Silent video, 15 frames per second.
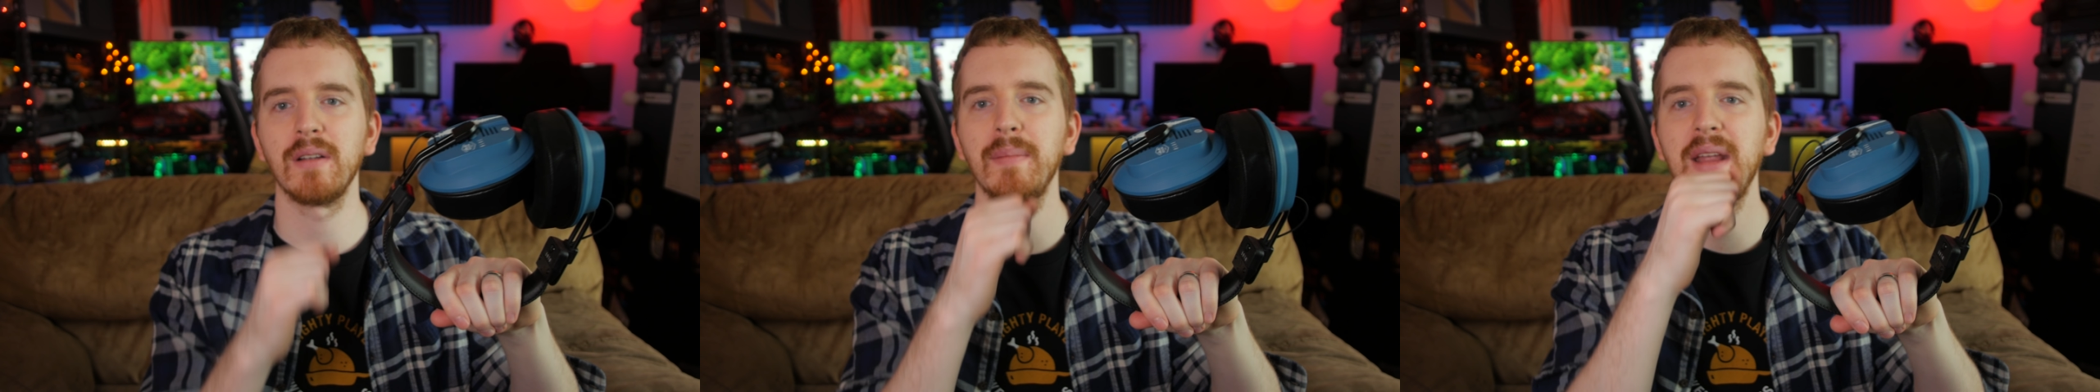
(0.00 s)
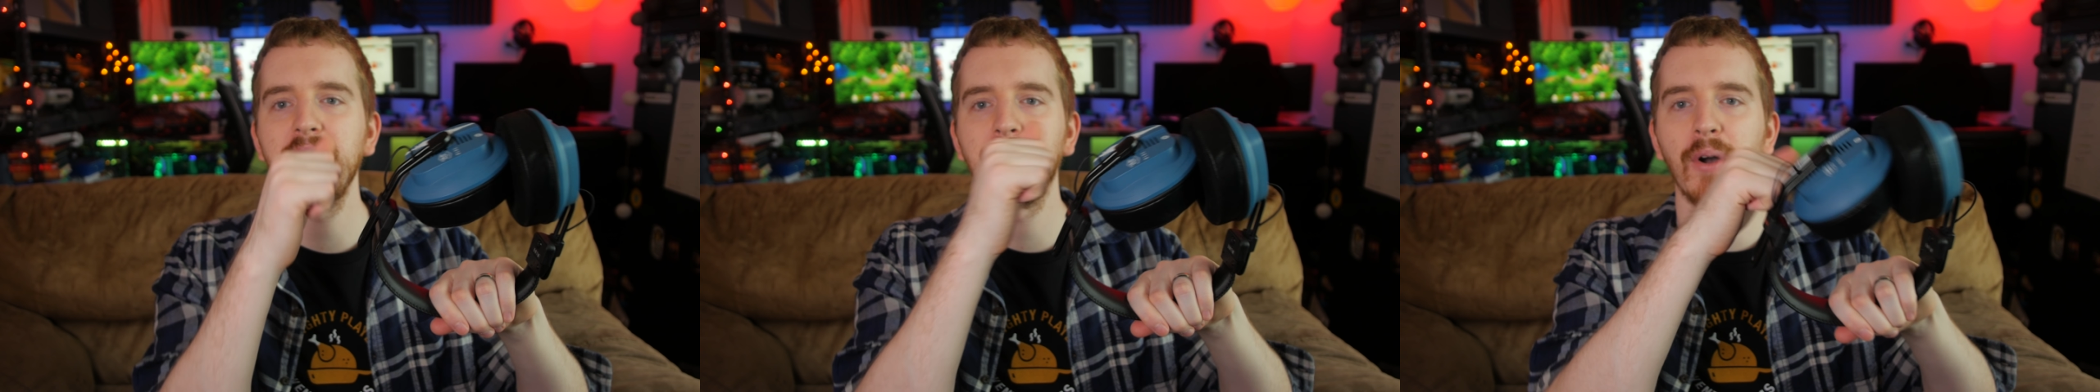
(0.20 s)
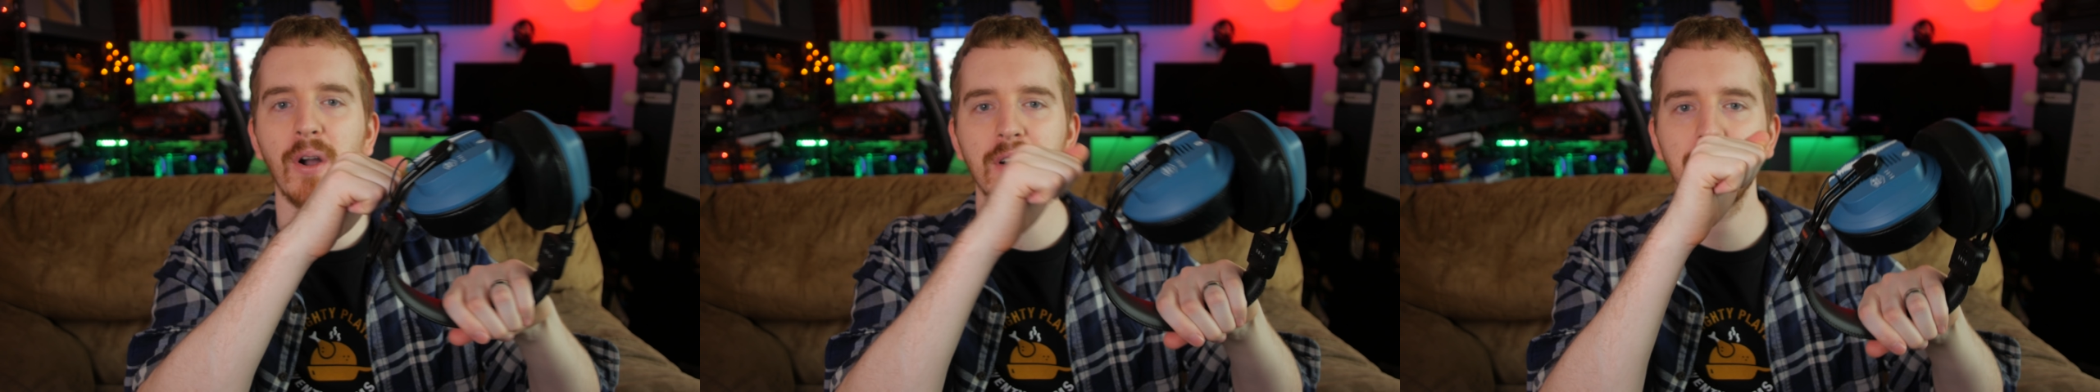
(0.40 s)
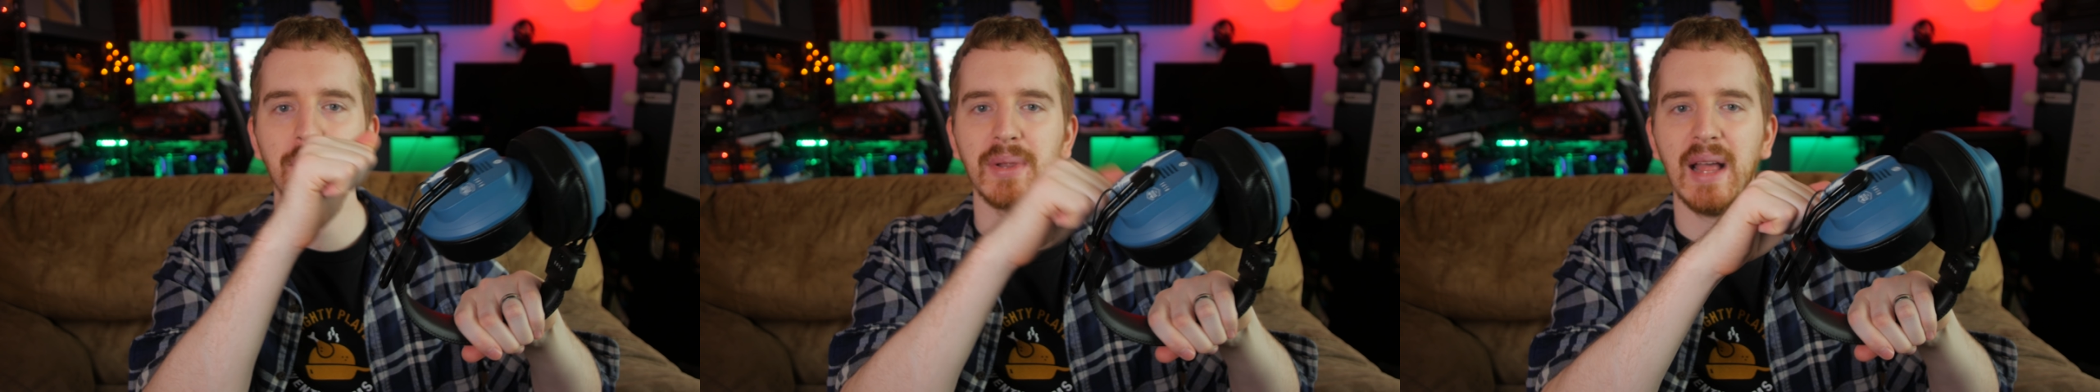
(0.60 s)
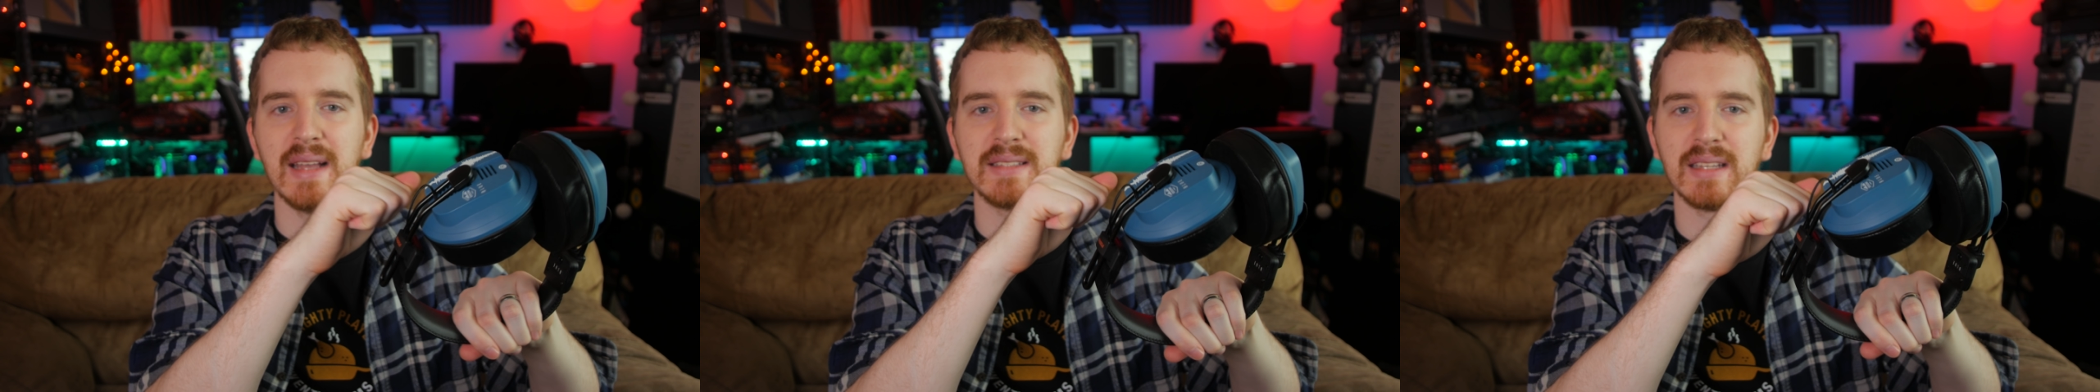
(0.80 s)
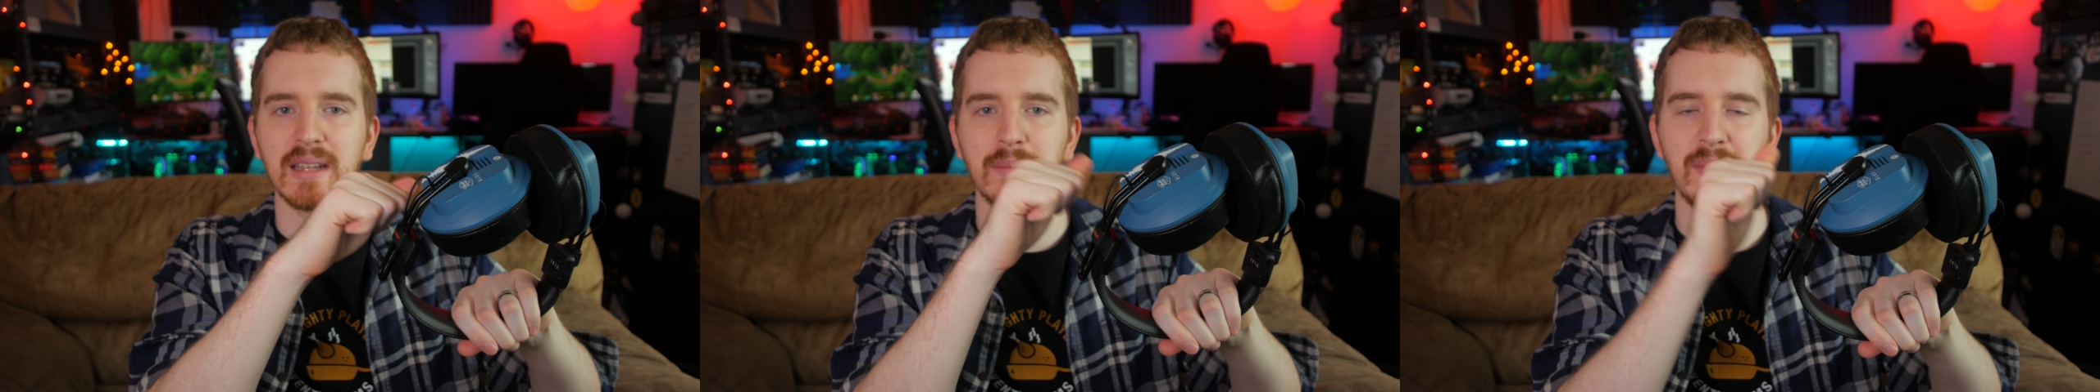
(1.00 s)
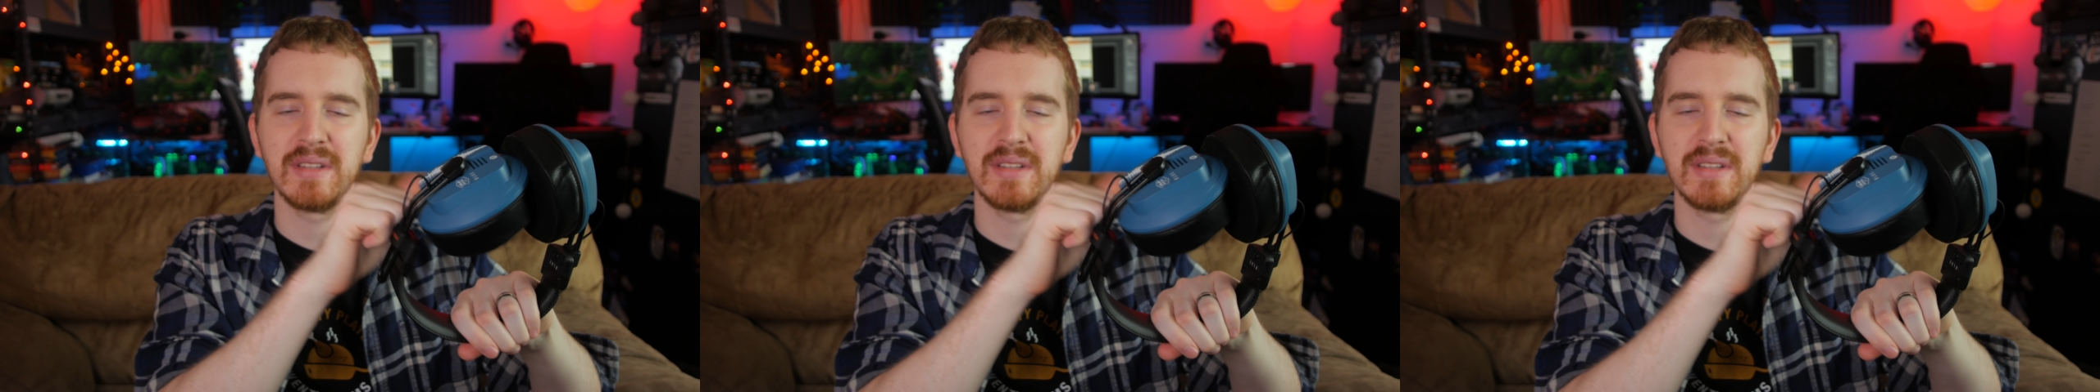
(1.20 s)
are made of hard plastic,